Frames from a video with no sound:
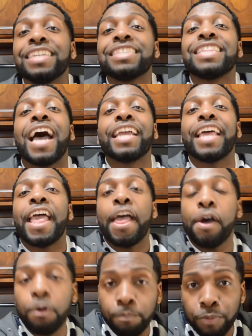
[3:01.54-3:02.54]
not
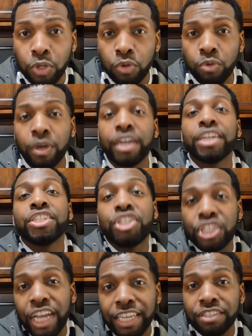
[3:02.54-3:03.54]
help you
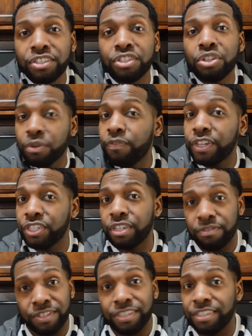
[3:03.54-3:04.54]
chase your vision
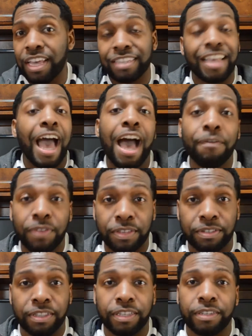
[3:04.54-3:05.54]
of success.
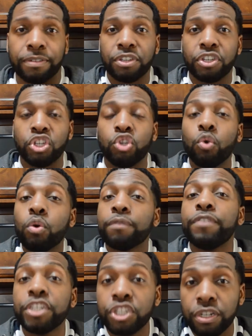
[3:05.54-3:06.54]
Obviously, your
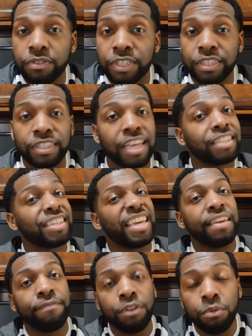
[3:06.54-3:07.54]
vision of success,
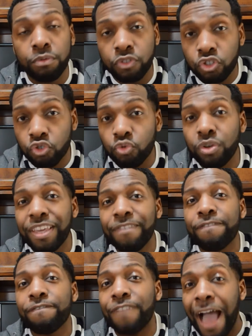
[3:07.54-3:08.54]
if you truly
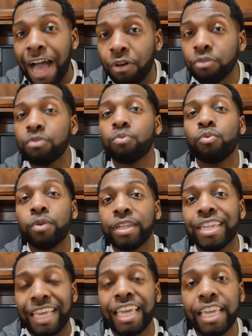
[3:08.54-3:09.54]
found what
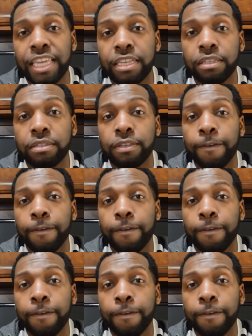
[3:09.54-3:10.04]
it is,